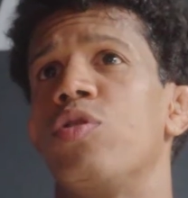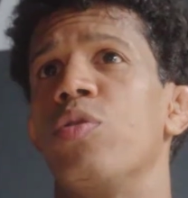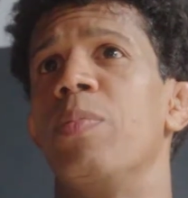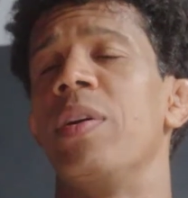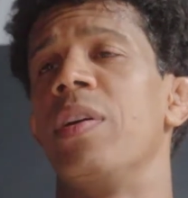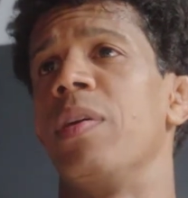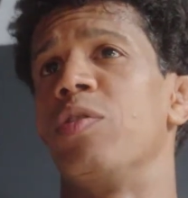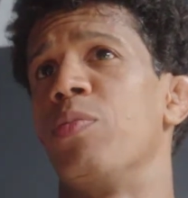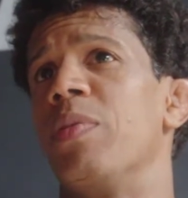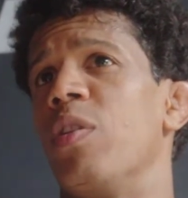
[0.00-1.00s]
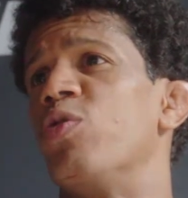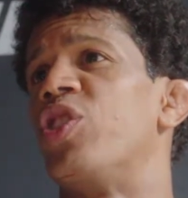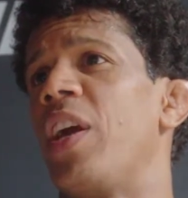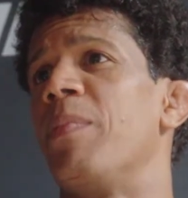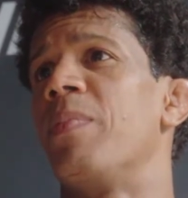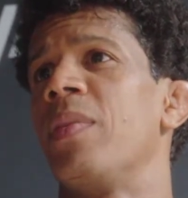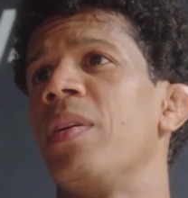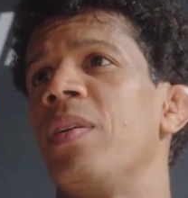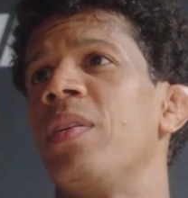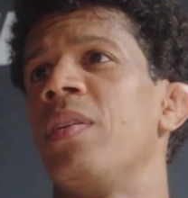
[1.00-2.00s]
to be to be on shape
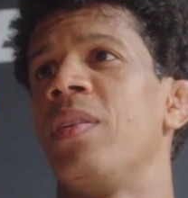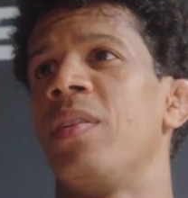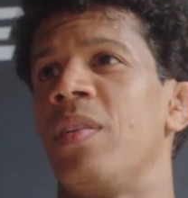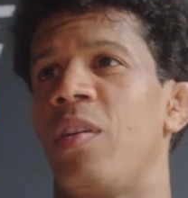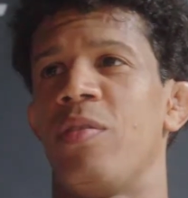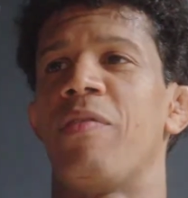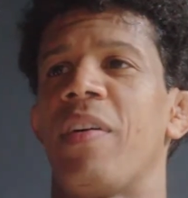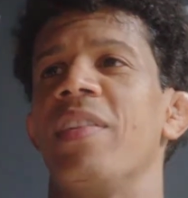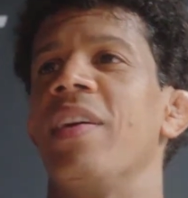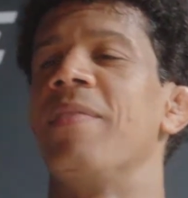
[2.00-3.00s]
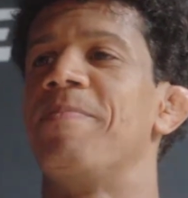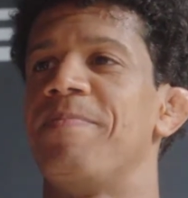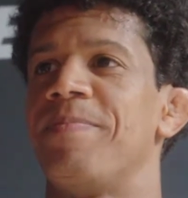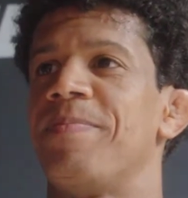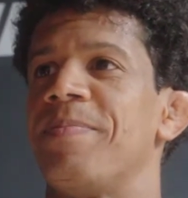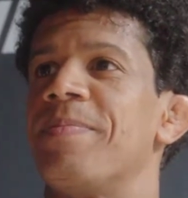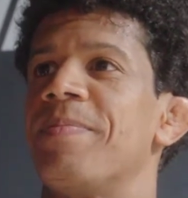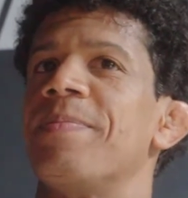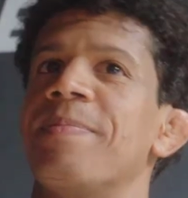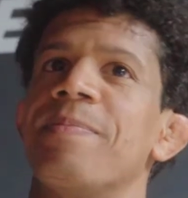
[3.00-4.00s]
on the fight day. All right.
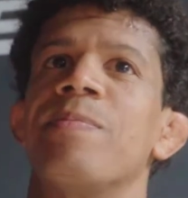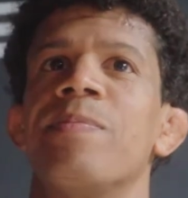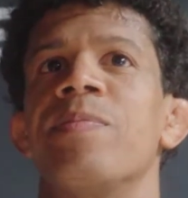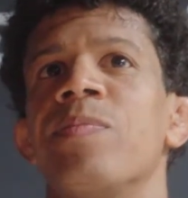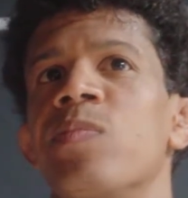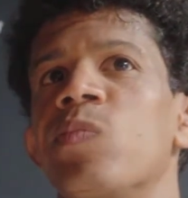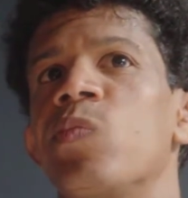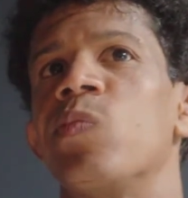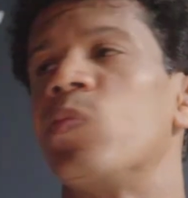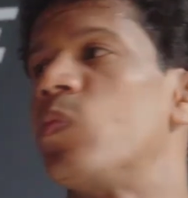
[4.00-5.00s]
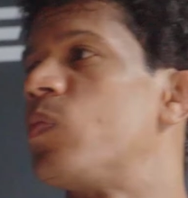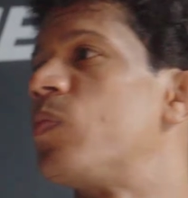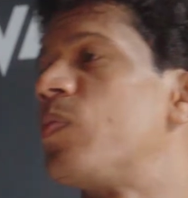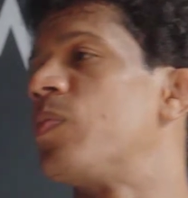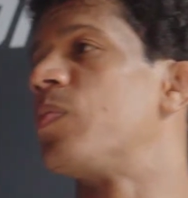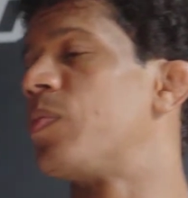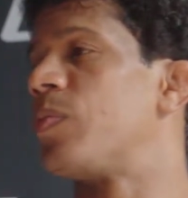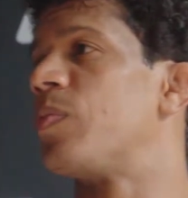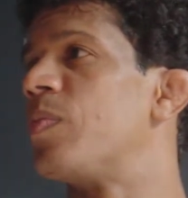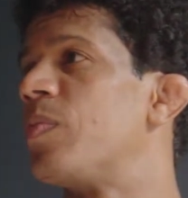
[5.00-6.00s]
Uh, Adriano, will this be a
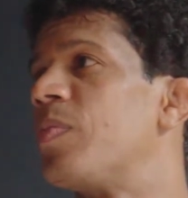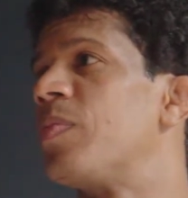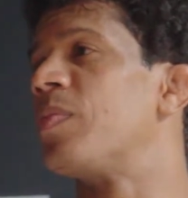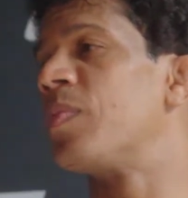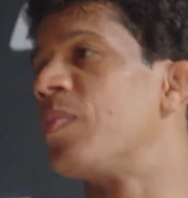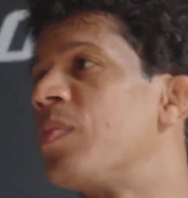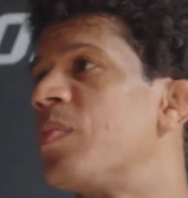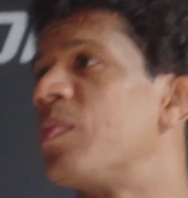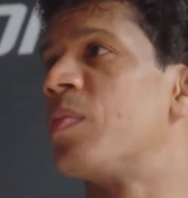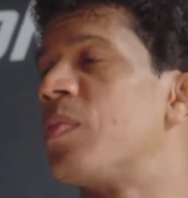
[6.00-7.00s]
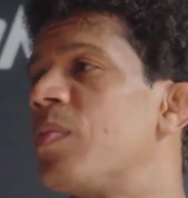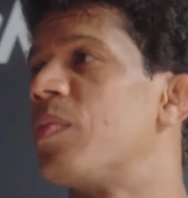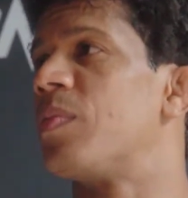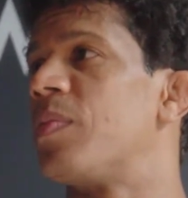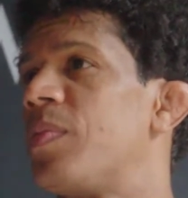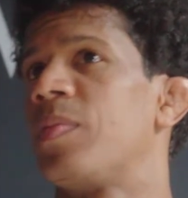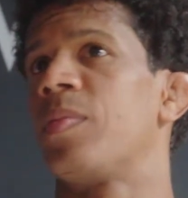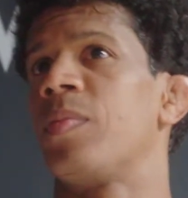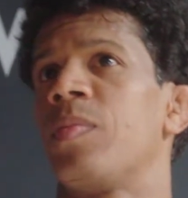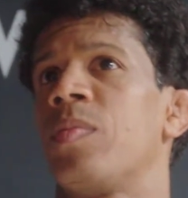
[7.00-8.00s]
knockout, a submission, or
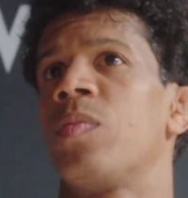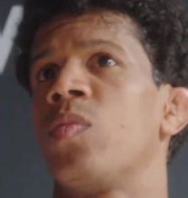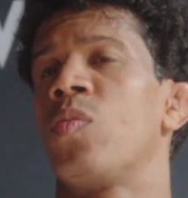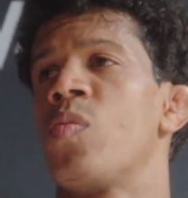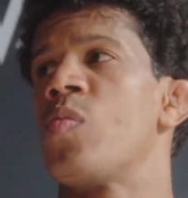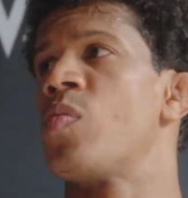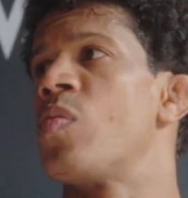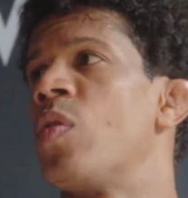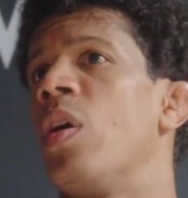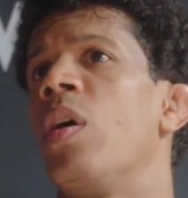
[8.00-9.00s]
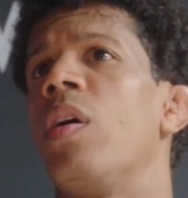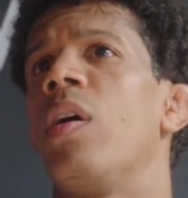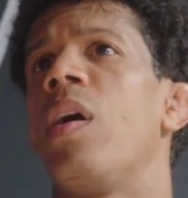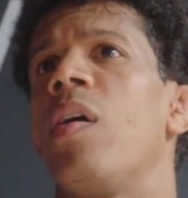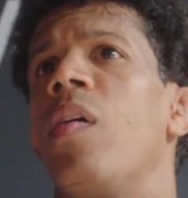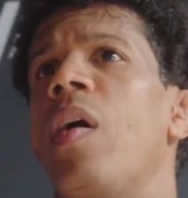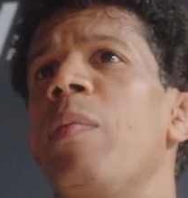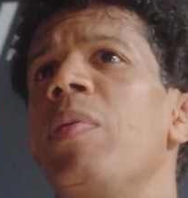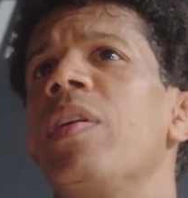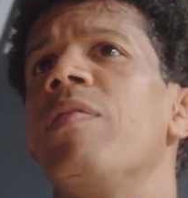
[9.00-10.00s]
it's a decision? Uh, I
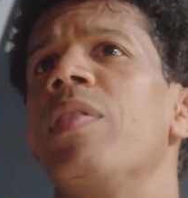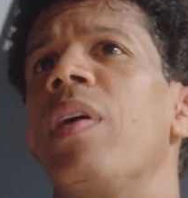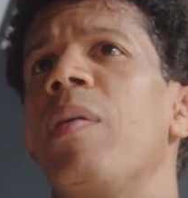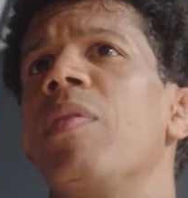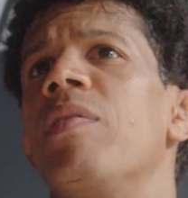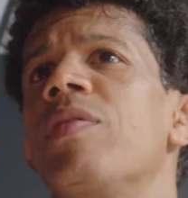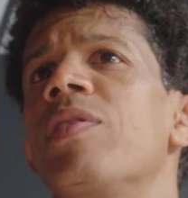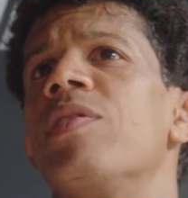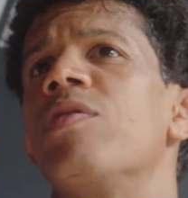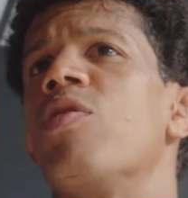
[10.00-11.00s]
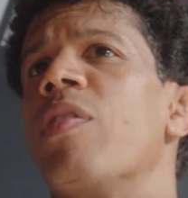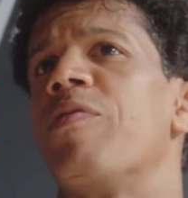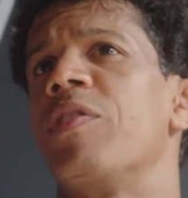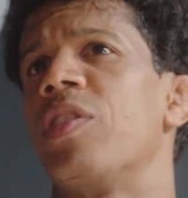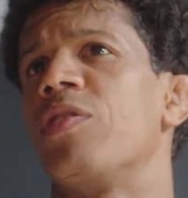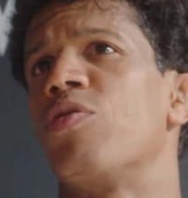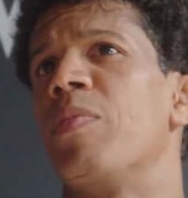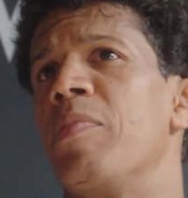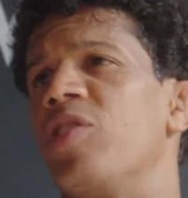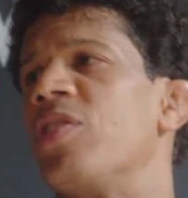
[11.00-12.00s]
believe it. I believe this is gonna finish on
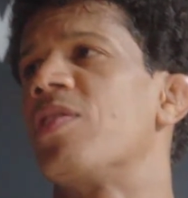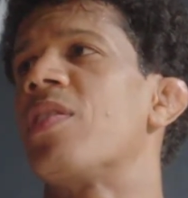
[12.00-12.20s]
submission